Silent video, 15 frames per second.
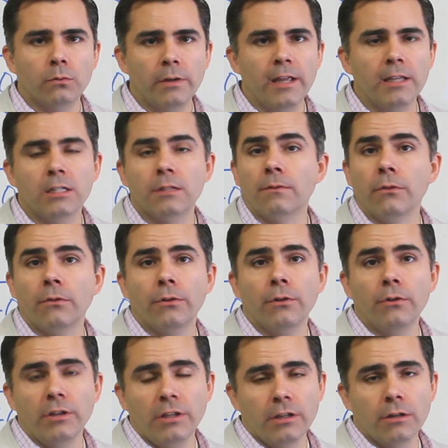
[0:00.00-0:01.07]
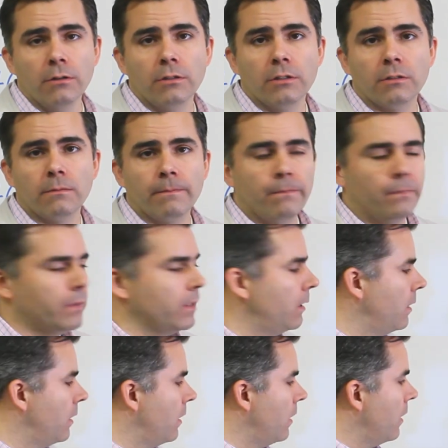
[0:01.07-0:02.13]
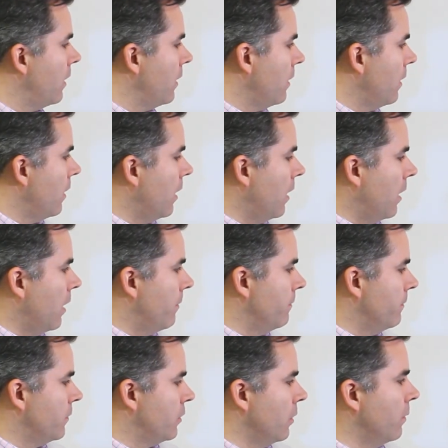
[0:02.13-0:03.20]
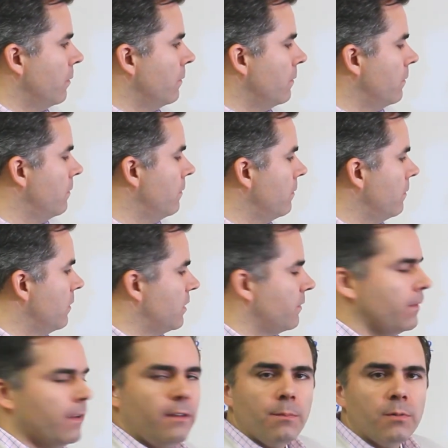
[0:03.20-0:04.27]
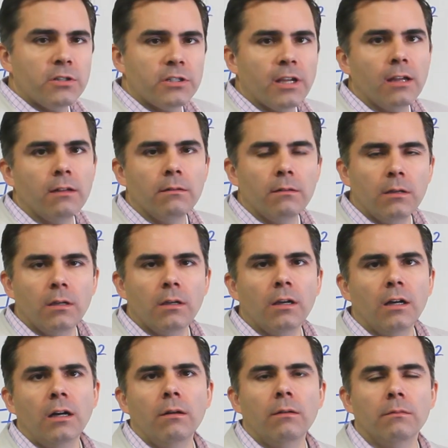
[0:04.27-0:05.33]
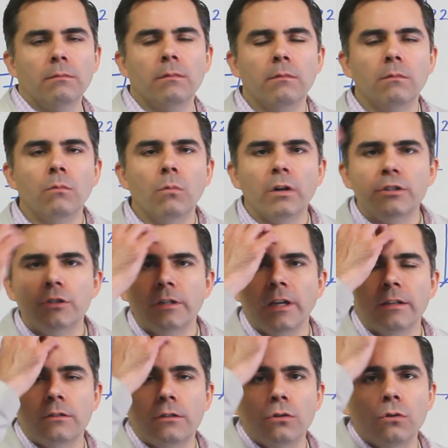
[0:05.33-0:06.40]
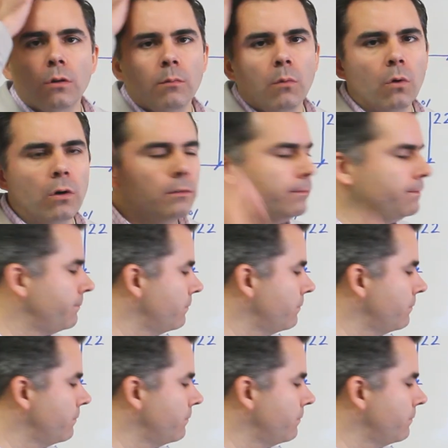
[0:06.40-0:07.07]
rates for 30 years. So it's 50% once you get 2 or more.